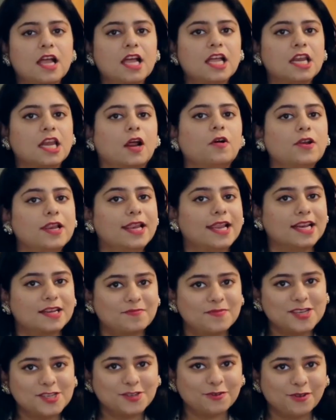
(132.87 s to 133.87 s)
Now let
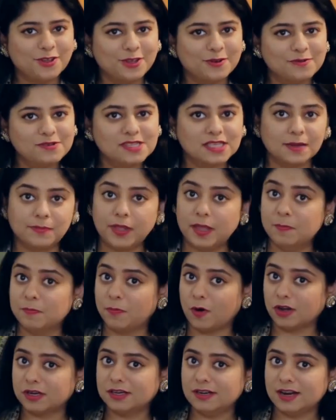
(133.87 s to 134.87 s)
me show you some
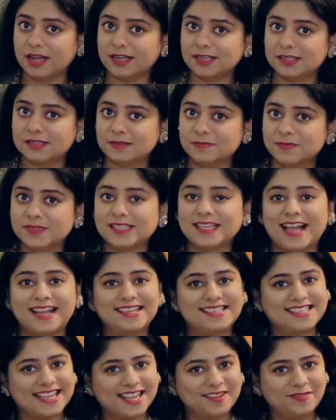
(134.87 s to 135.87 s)
important items I
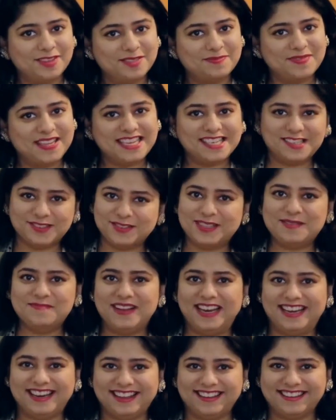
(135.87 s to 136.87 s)
take with me to the
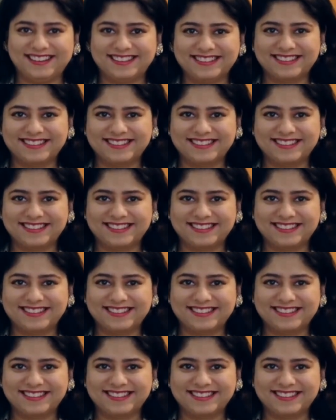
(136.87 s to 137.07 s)
meeting.